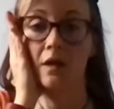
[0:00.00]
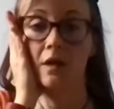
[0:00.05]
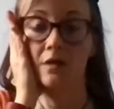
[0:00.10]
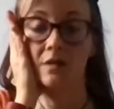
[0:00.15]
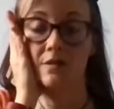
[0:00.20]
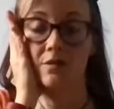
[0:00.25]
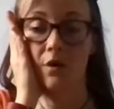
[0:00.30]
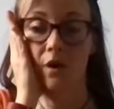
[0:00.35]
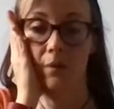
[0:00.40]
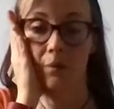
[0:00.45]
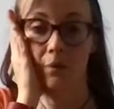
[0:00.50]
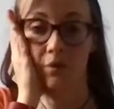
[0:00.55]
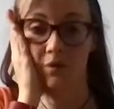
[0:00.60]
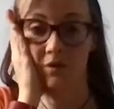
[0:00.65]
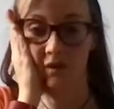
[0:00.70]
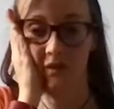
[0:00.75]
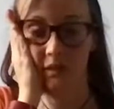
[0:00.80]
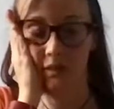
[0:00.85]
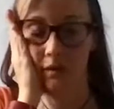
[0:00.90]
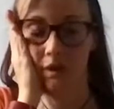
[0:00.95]
So I'm
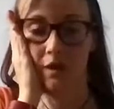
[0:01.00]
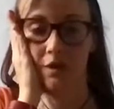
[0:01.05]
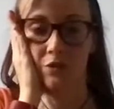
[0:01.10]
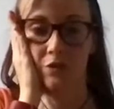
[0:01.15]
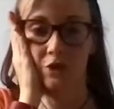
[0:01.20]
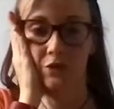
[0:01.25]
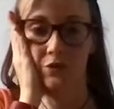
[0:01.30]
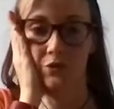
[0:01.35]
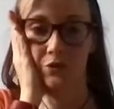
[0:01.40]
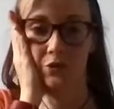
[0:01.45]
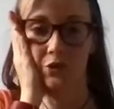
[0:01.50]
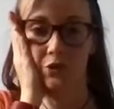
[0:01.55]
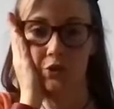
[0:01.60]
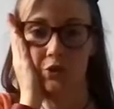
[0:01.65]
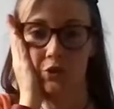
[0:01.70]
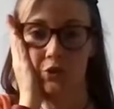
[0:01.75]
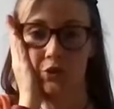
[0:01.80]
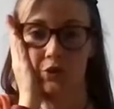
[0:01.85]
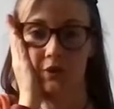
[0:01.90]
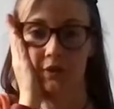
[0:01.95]
going just to show
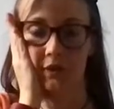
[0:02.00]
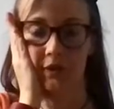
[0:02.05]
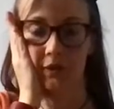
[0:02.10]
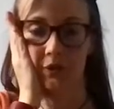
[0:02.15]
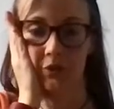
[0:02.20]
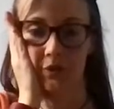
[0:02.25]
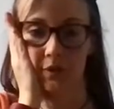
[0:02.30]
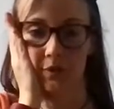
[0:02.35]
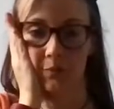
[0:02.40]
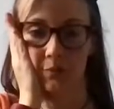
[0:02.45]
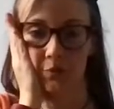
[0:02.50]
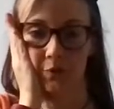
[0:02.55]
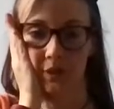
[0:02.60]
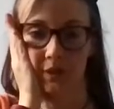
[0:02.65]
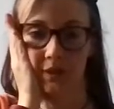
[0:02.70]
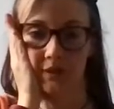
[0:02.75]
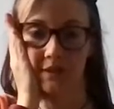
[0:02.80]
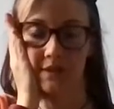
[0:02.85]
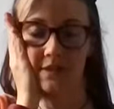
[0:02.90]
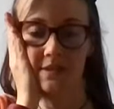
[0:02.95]
you, and then you can
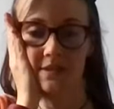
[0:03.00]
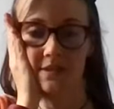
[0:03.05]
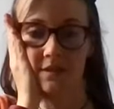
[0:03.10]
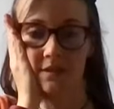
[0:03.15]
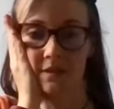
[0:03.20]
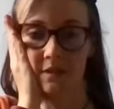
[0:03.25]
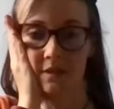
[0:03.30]
practice.